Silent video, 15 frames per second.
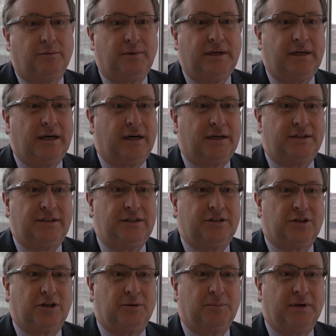we
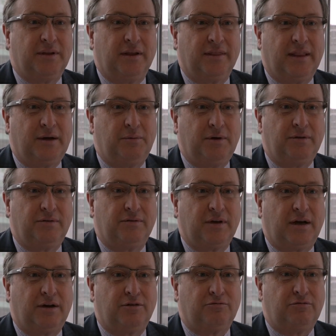determined that there was
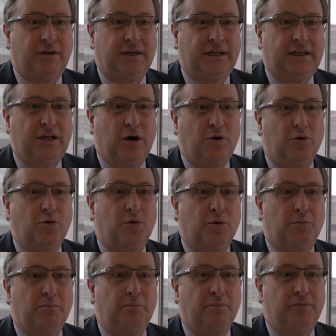really no
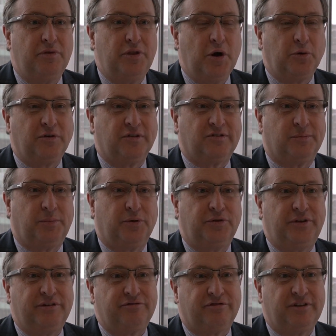noticeable
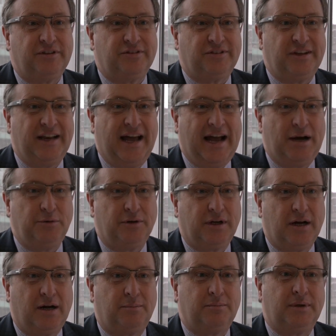difference in
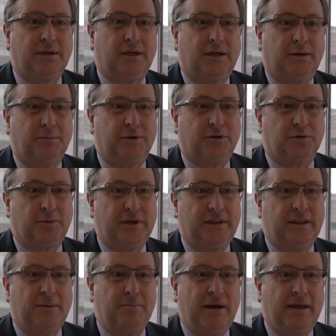outcome
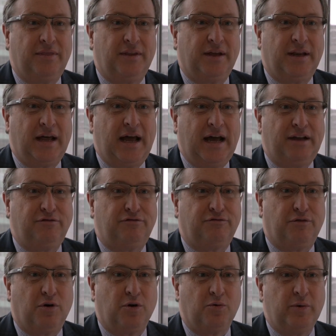between the men that had
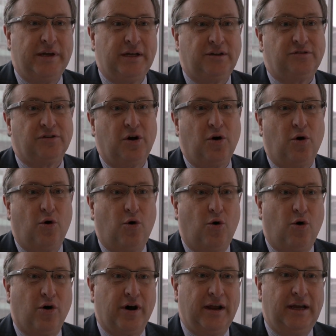4 weeks
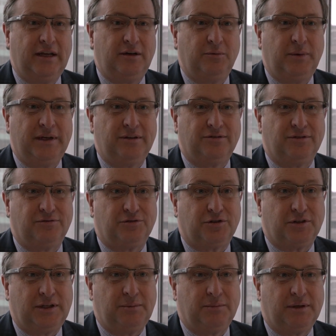or 8 weeks of
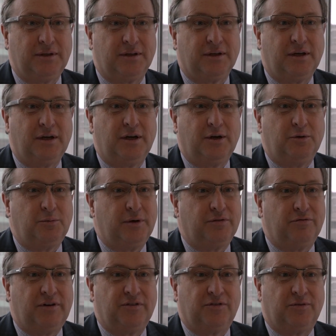treatment
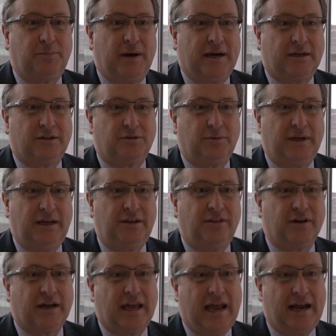with respect to
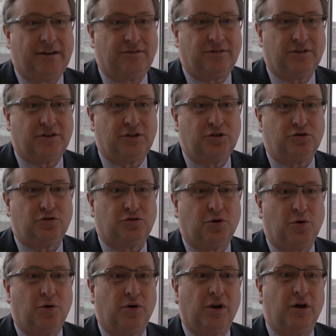either cancer
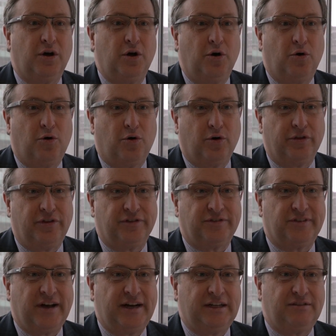control or the
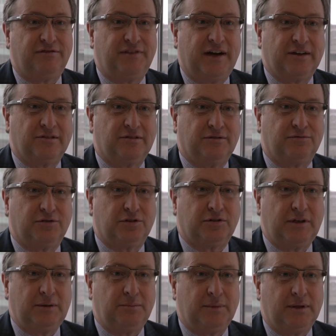side effects of
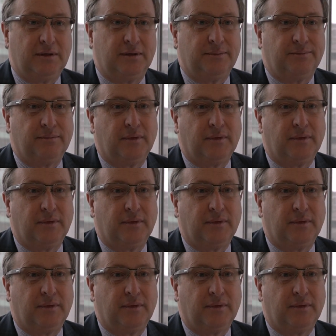treatment.